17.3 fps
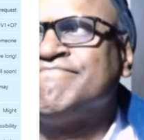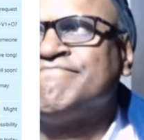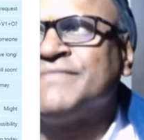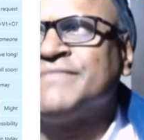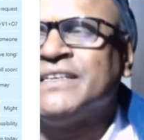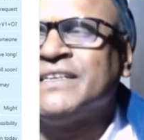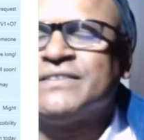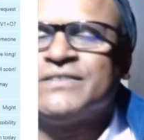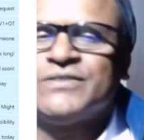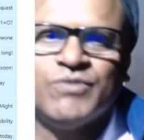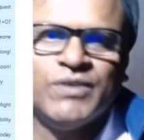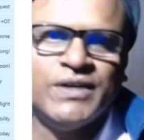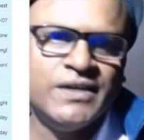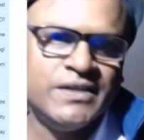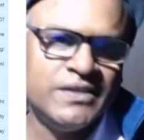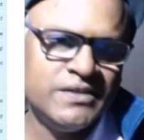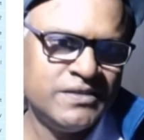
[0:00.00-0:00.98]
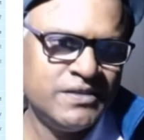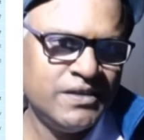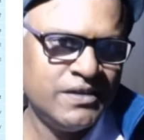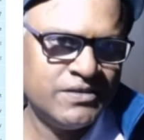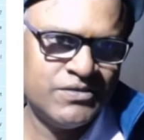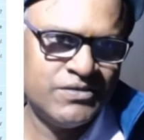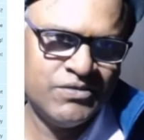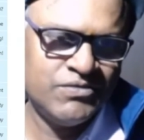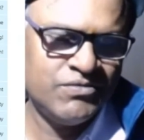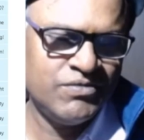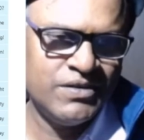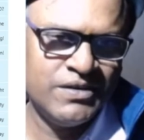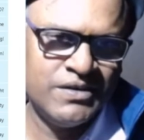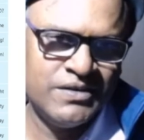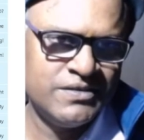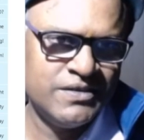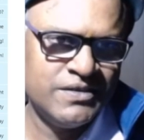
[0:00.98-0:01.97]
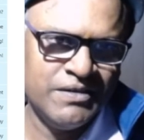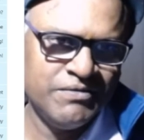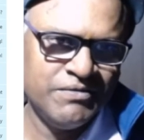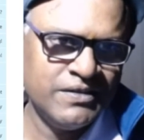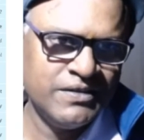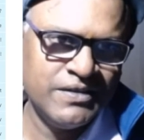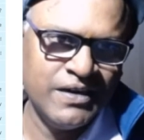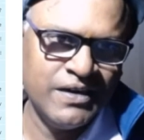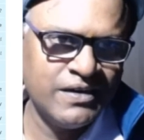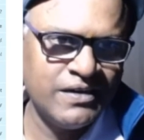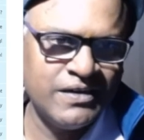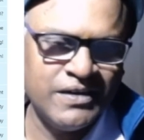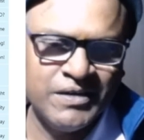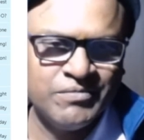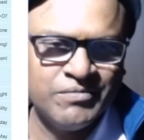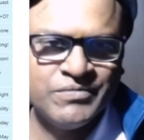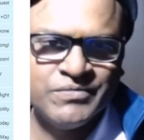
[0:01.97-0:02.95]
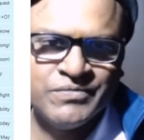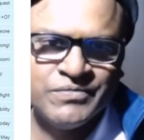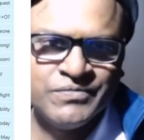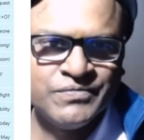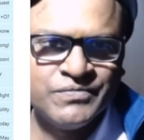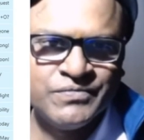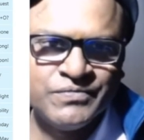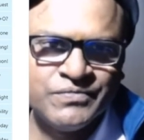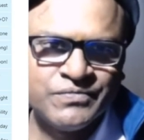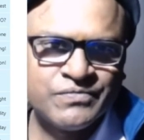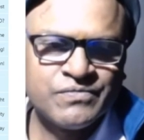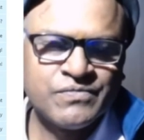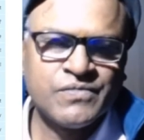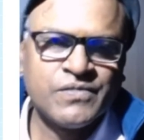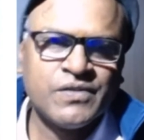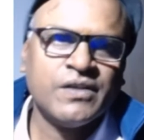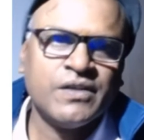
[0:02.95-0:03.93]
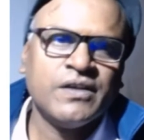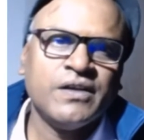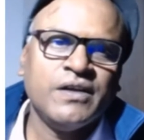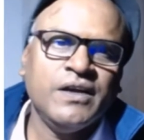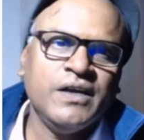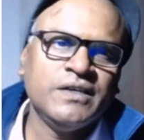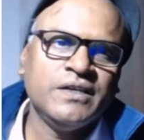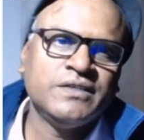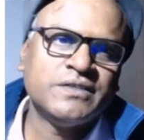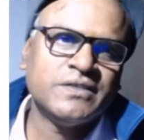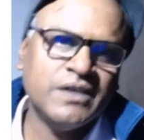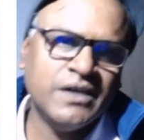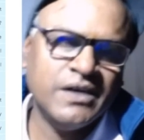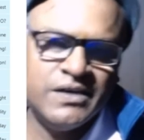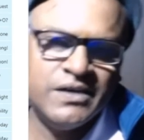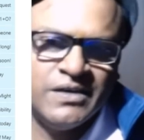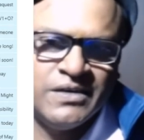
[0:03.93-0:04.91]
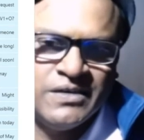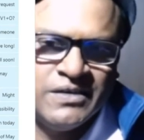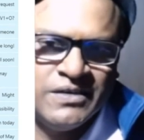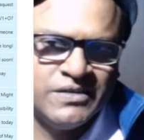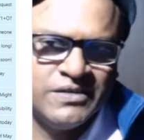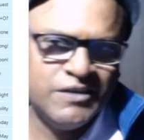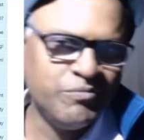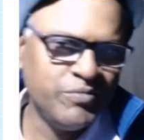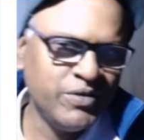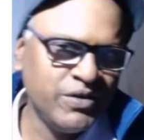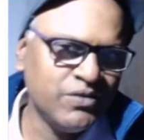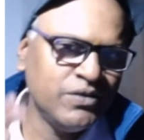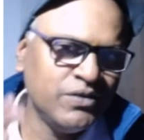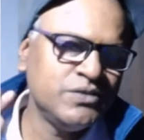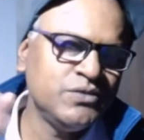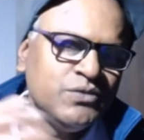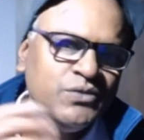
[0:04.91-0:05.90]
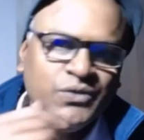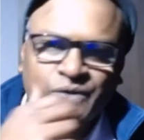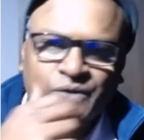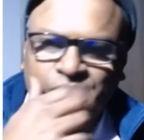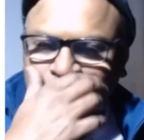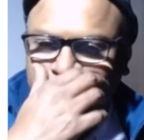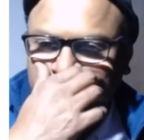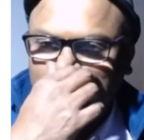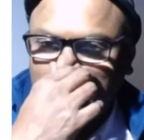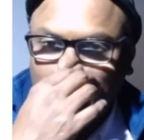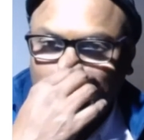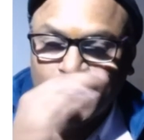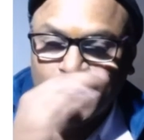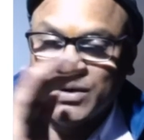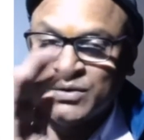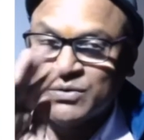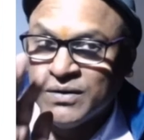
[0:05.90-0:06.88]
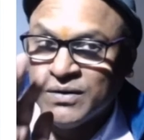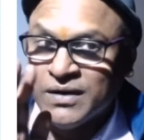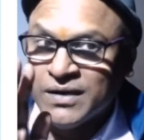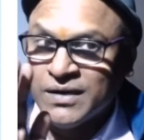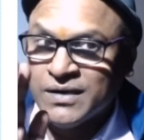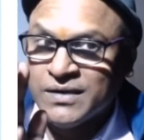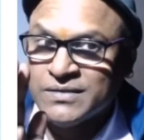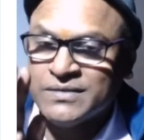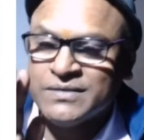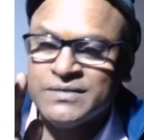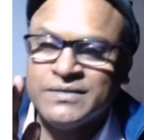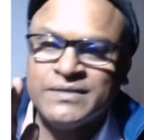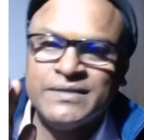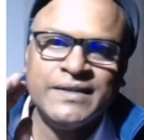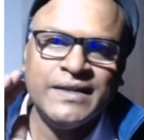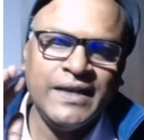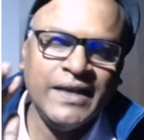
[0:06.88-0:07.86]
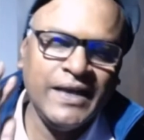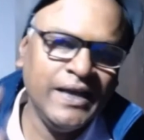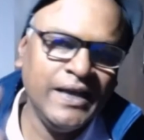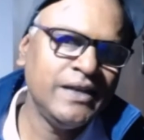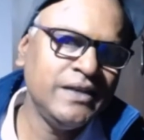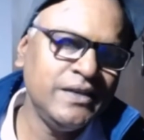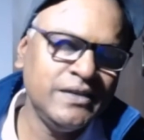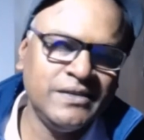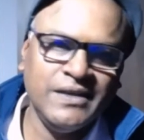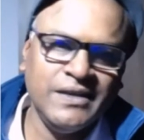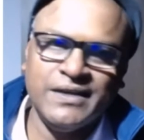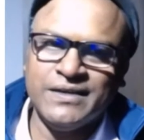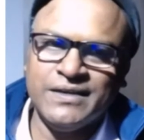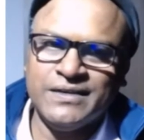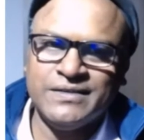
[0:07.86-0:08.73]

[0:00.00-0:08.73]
yes, 26 or 27 that time. I started teaching because if you want to learn anything,